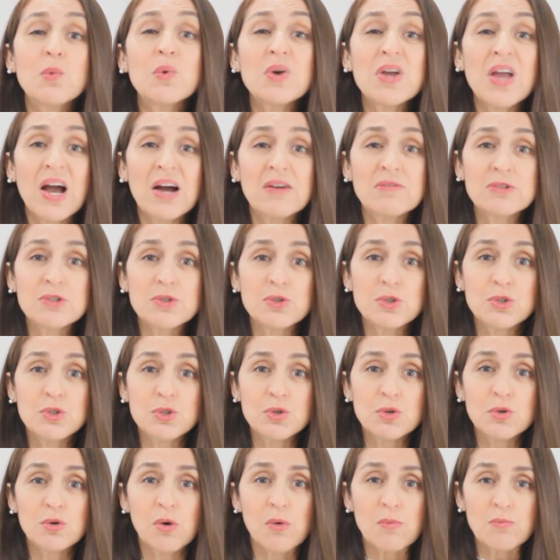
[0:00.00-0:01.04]
we have to
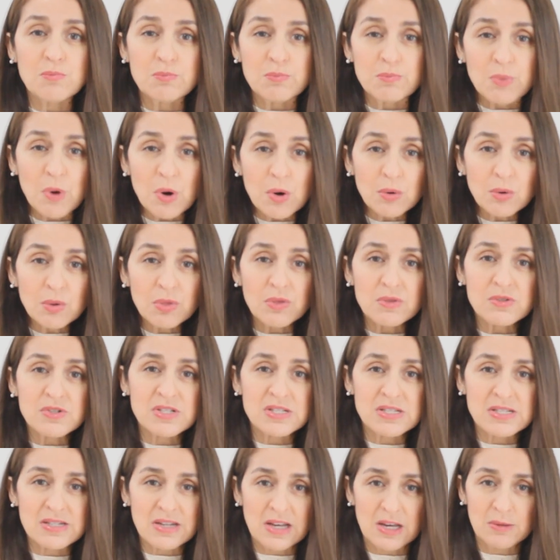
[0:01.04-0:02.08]
do both
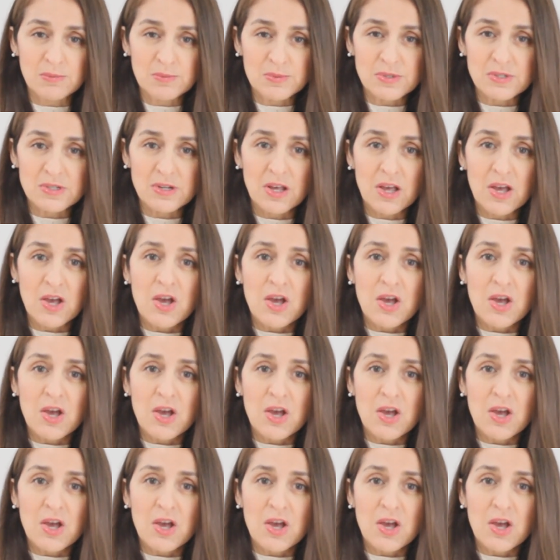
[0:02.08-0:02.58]
steps.